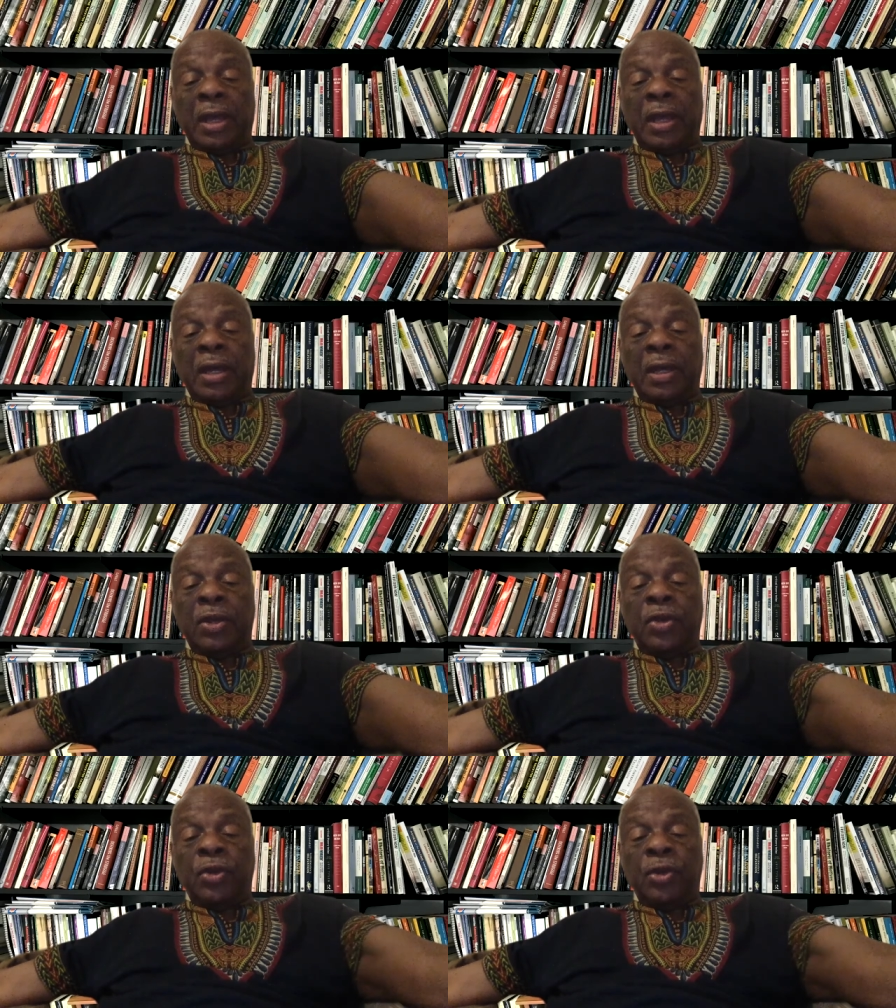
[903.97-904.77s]

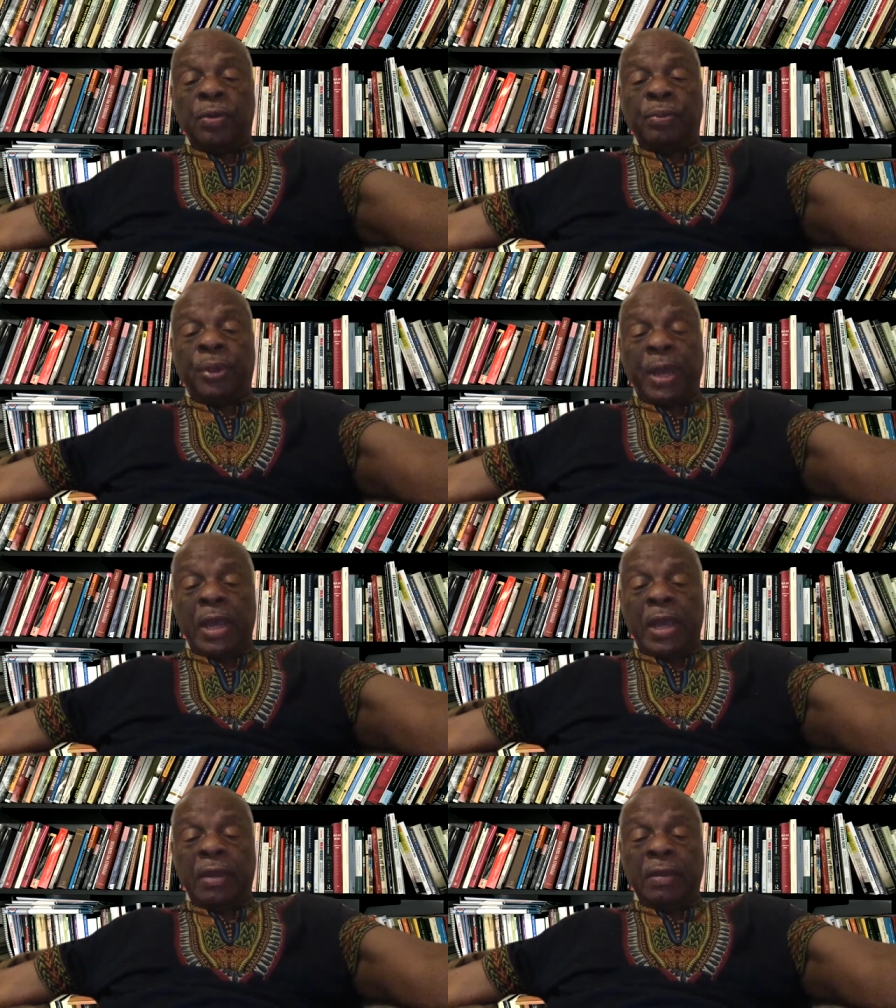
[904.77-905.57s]
Europe paying
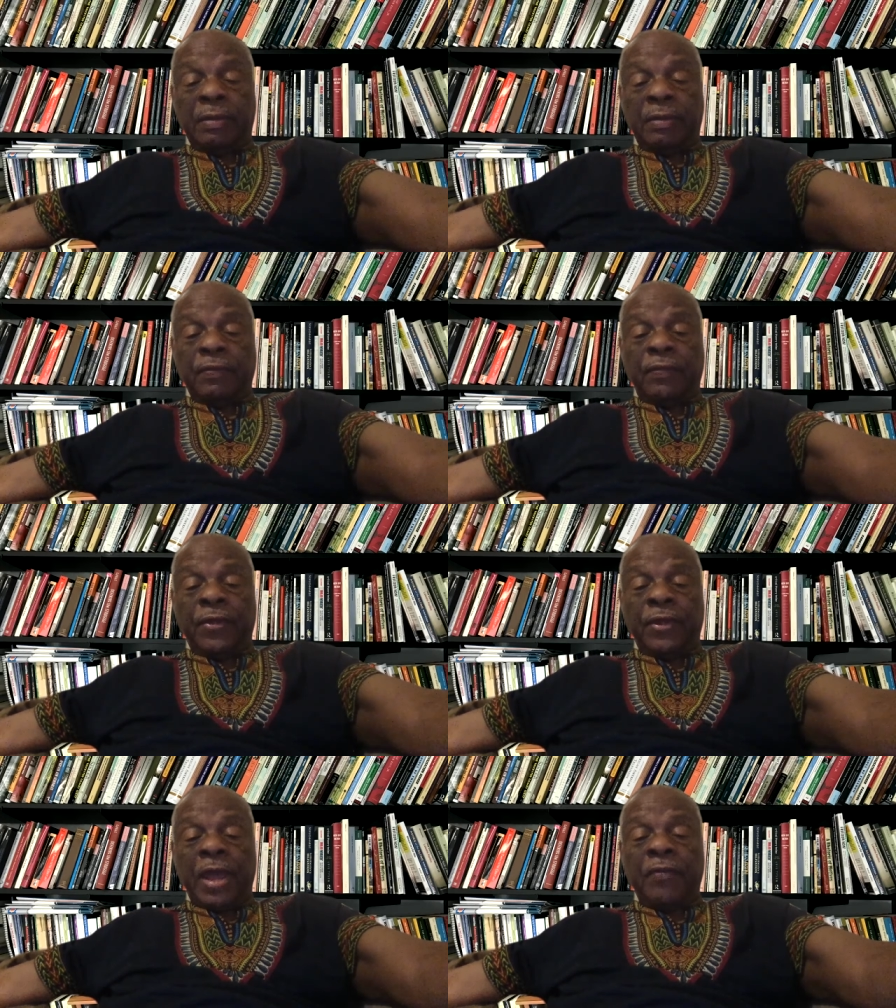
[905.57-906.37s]
for the
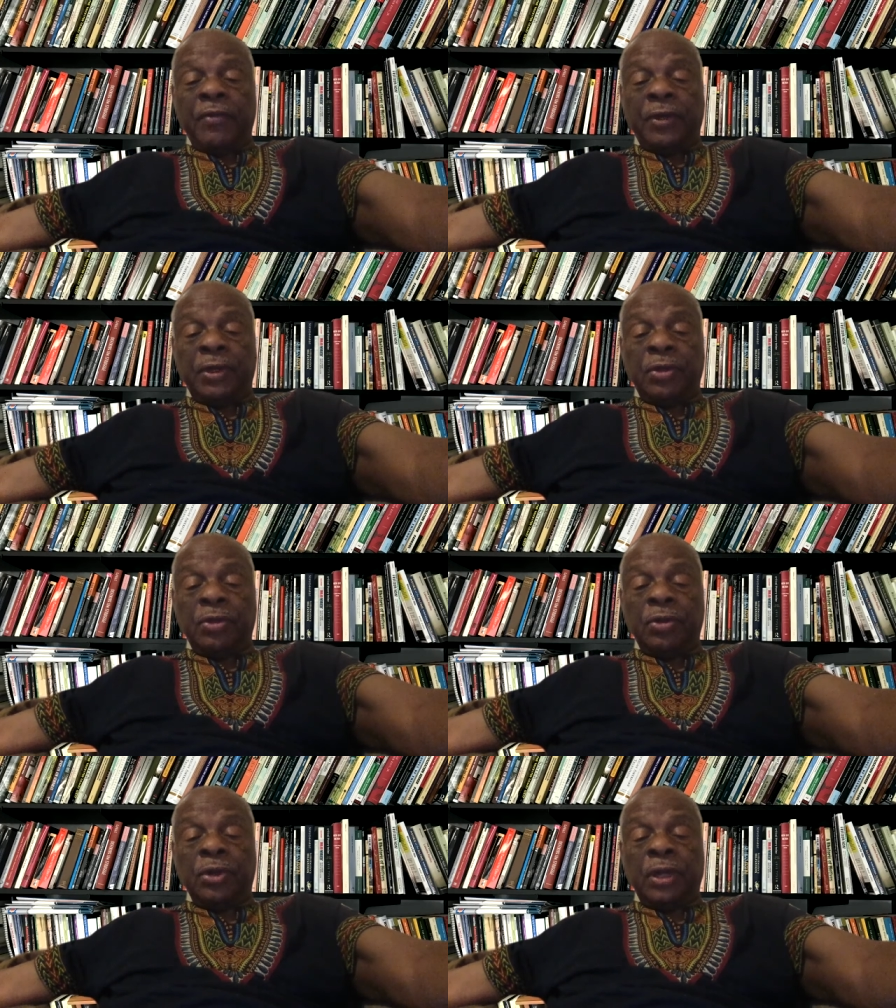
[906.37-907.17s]
African Union or
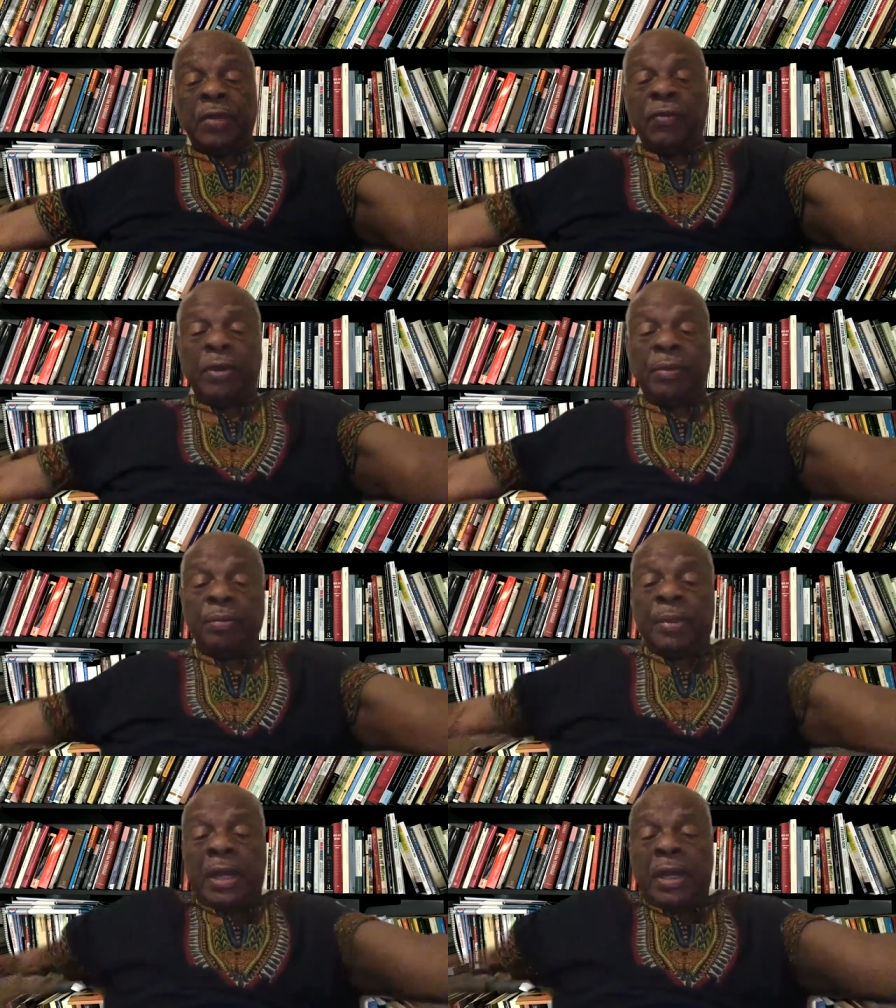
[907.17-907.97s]
giving
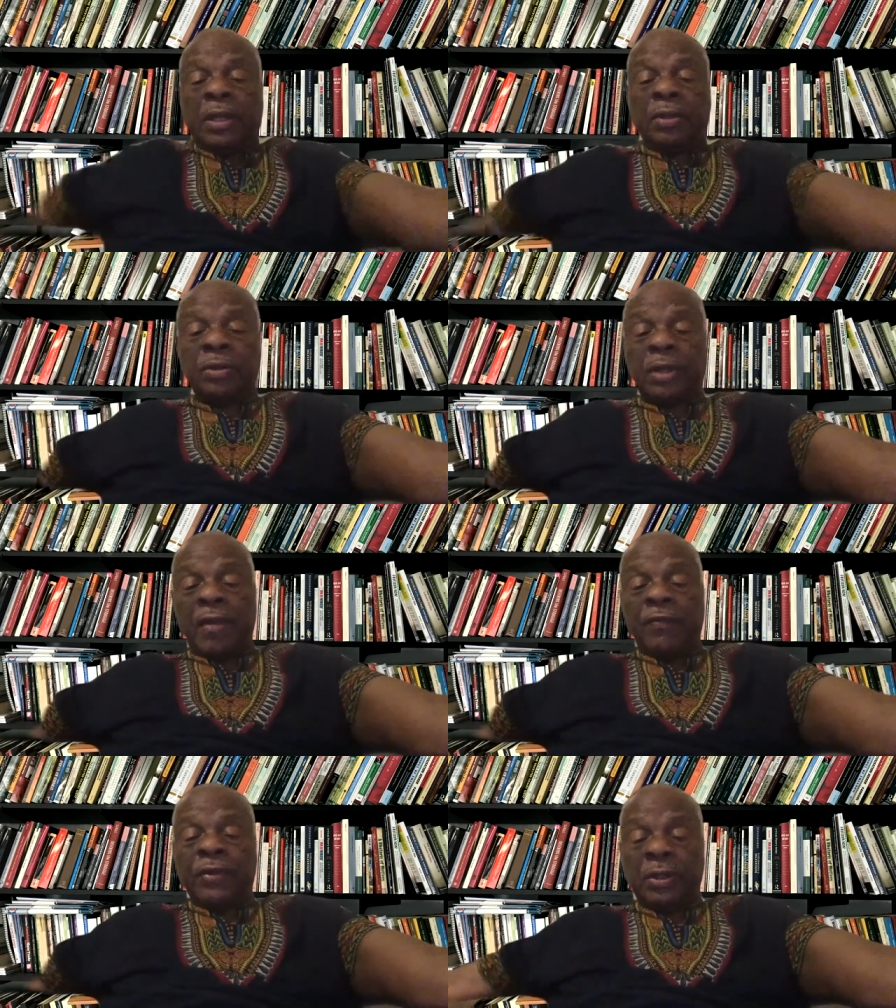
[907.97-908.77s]
money to the
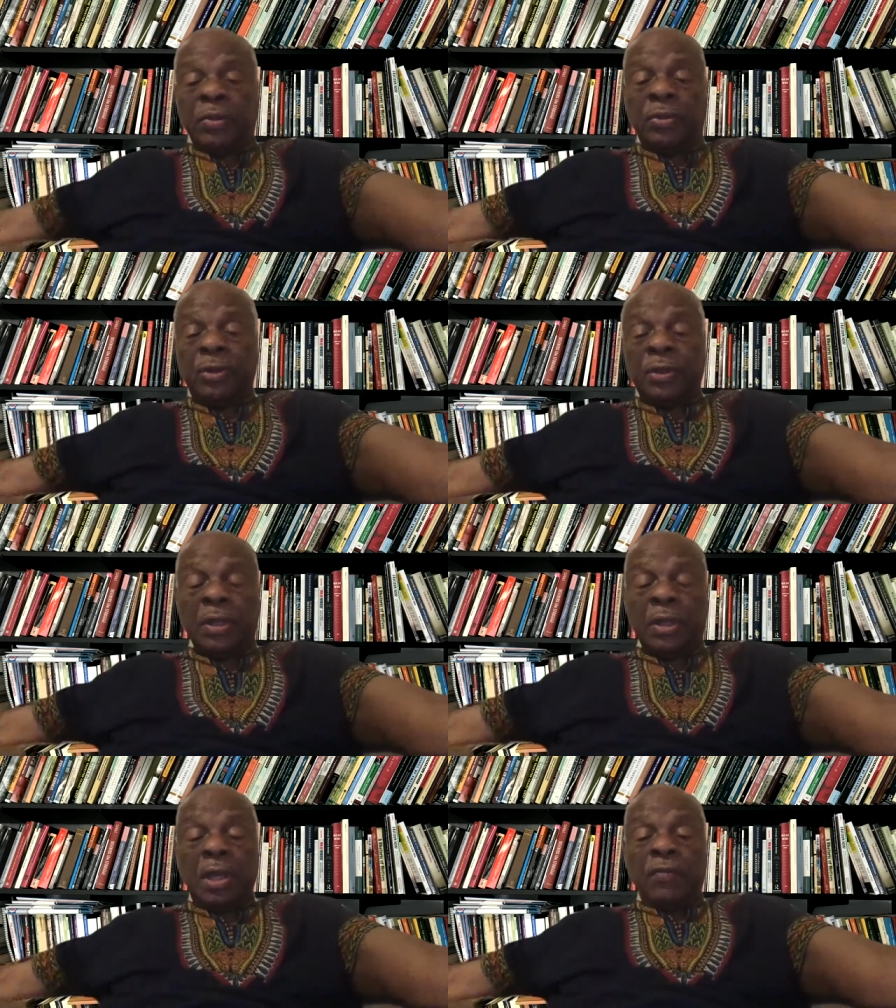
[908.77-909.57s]
African Union
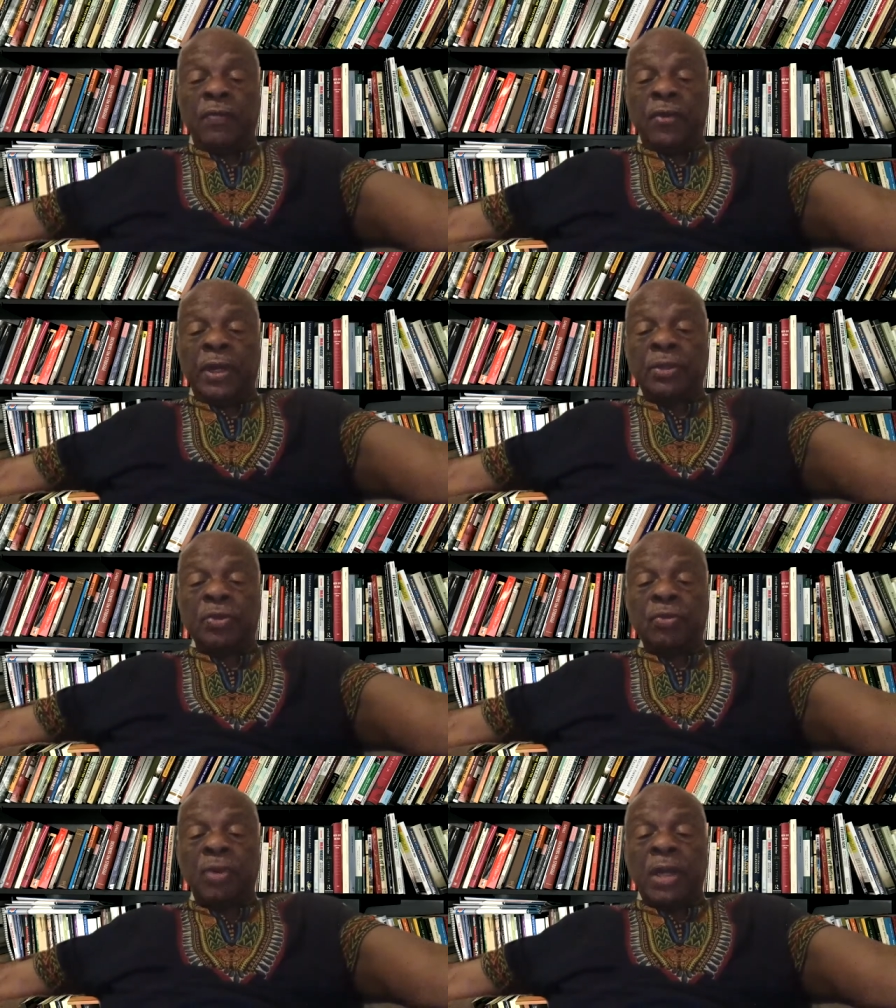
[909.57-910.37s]
for it to
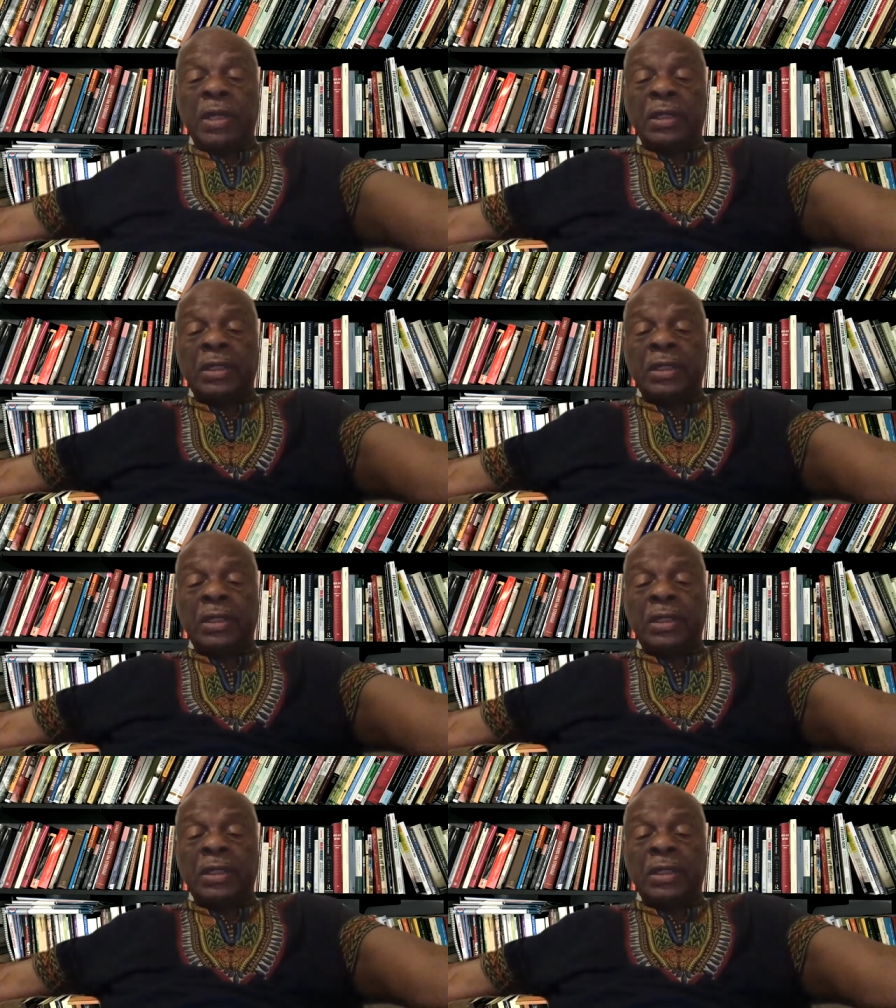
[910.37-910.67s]
run its